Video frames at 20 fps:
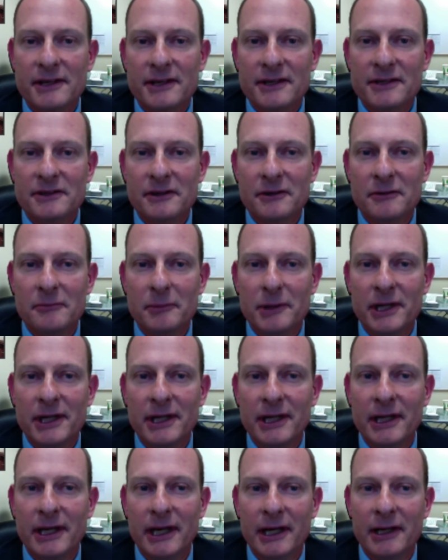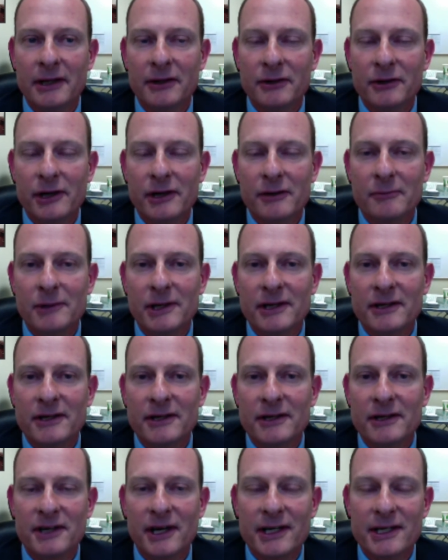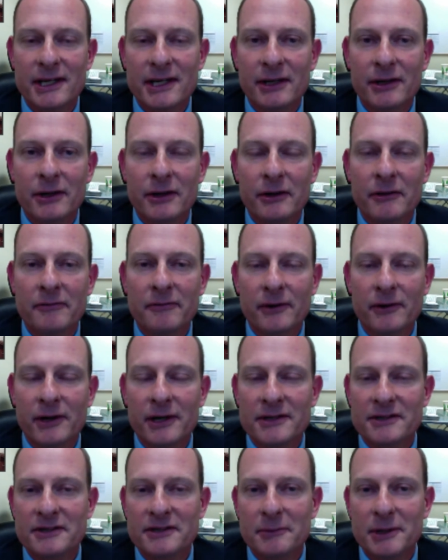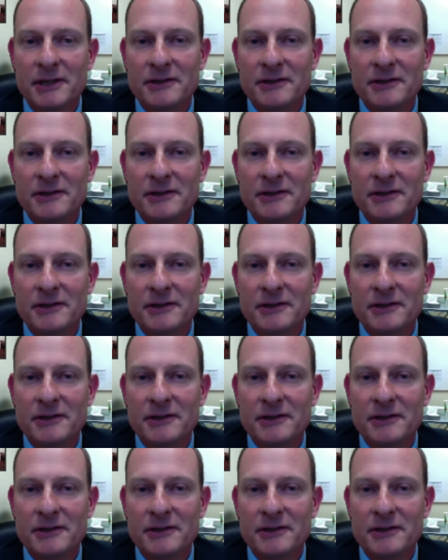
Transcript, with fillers: is going to be an incredibly exciting year for us.